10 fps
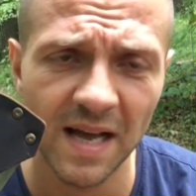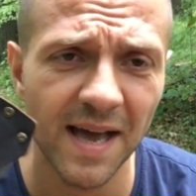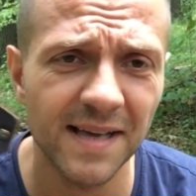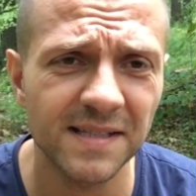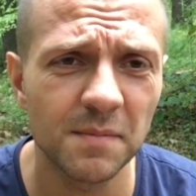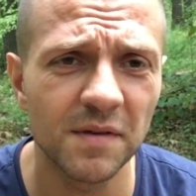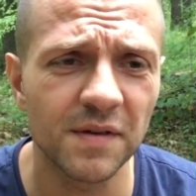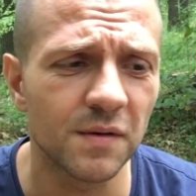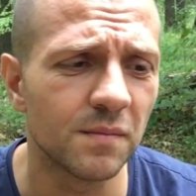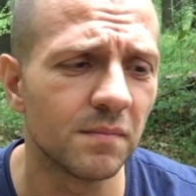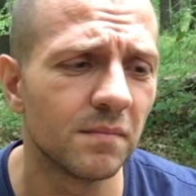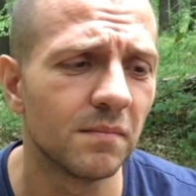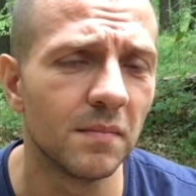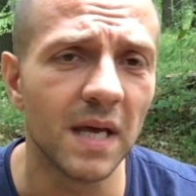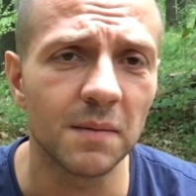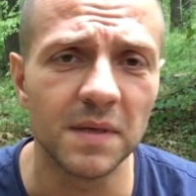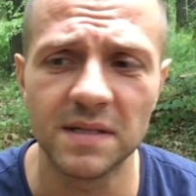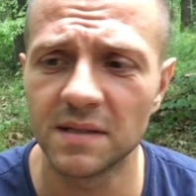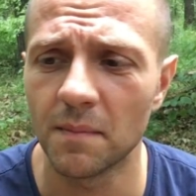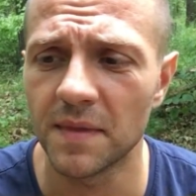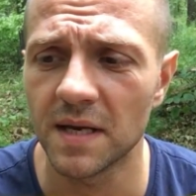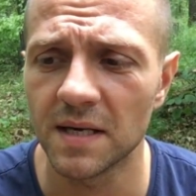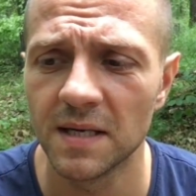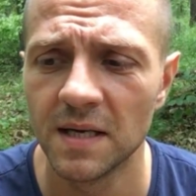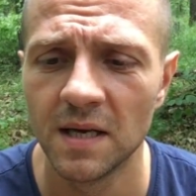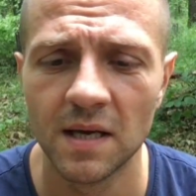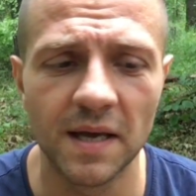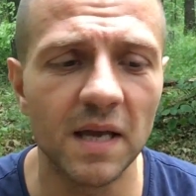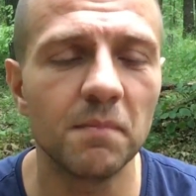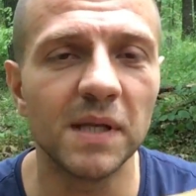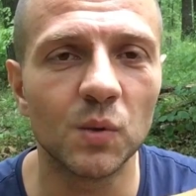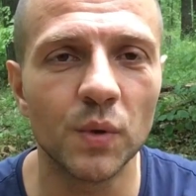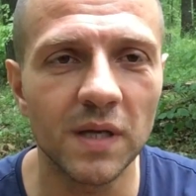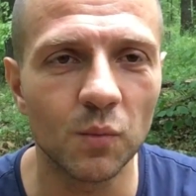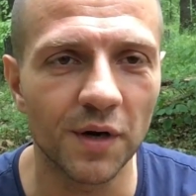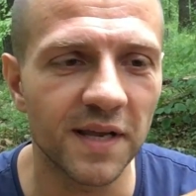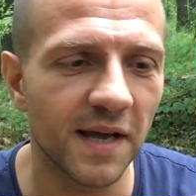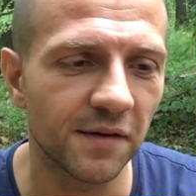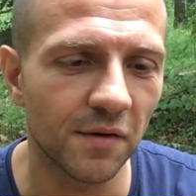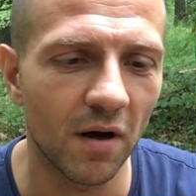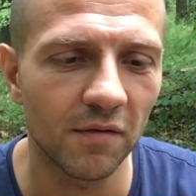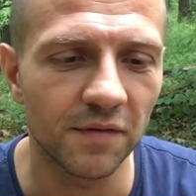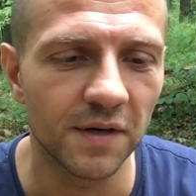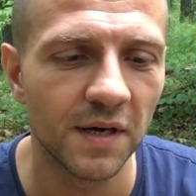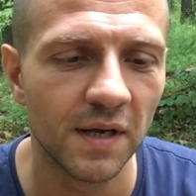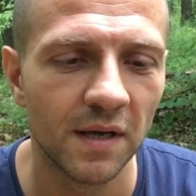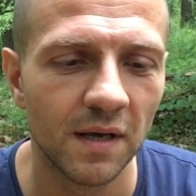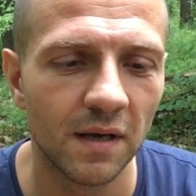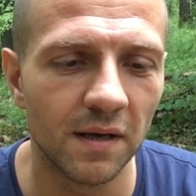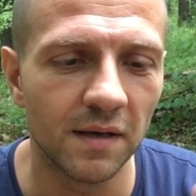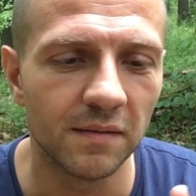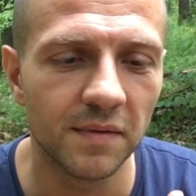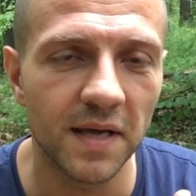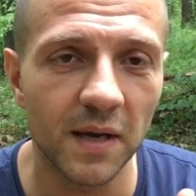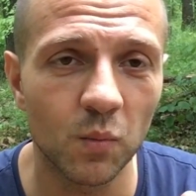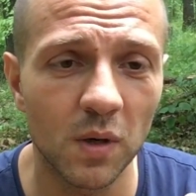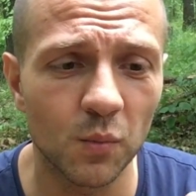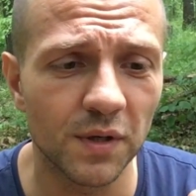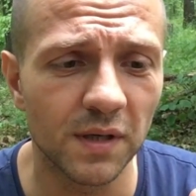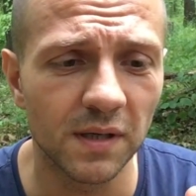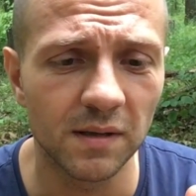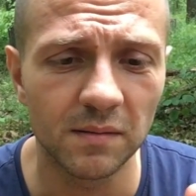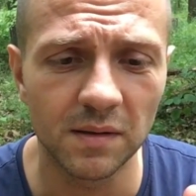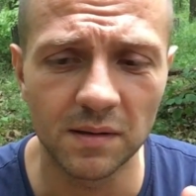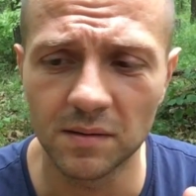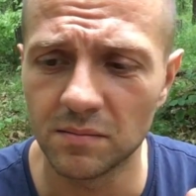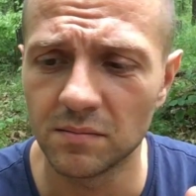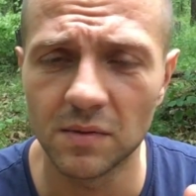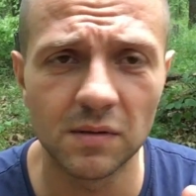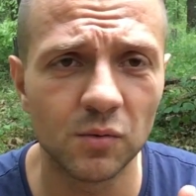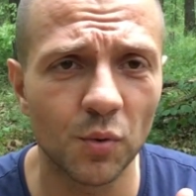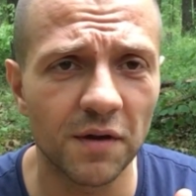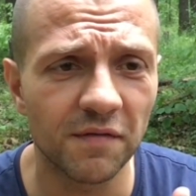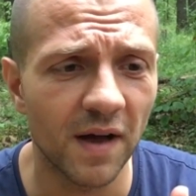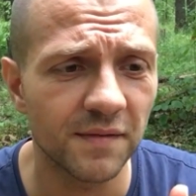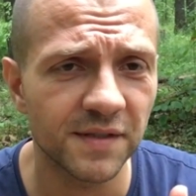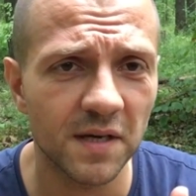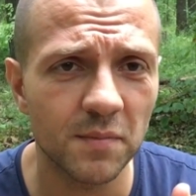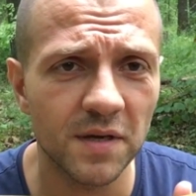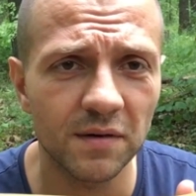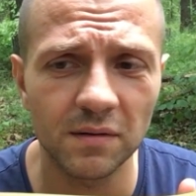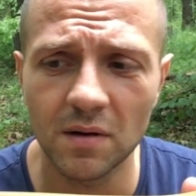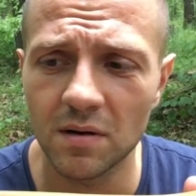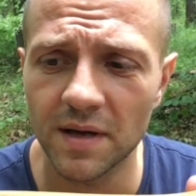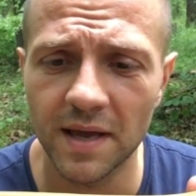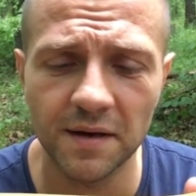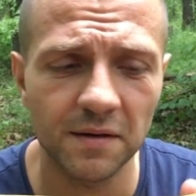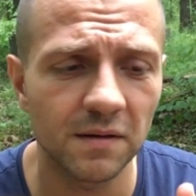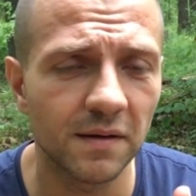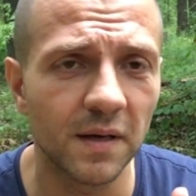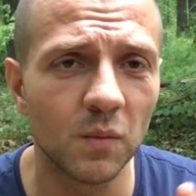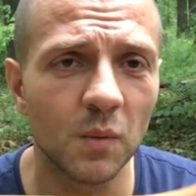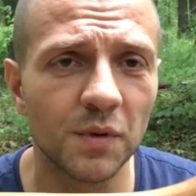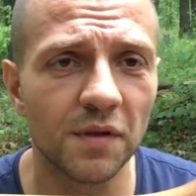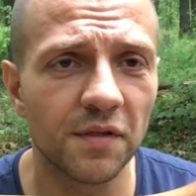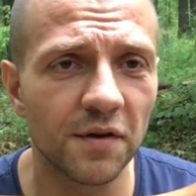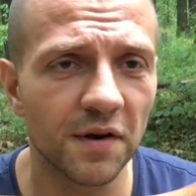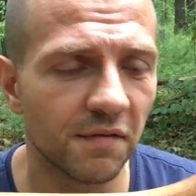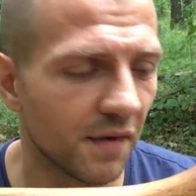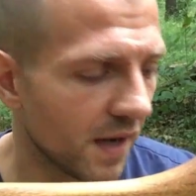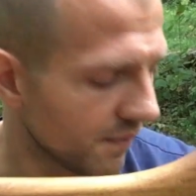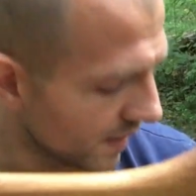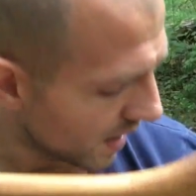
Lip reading: I asked him if he could make me something in between what he had to offer. He had one with a 25 centimeter long handle and one with a 35.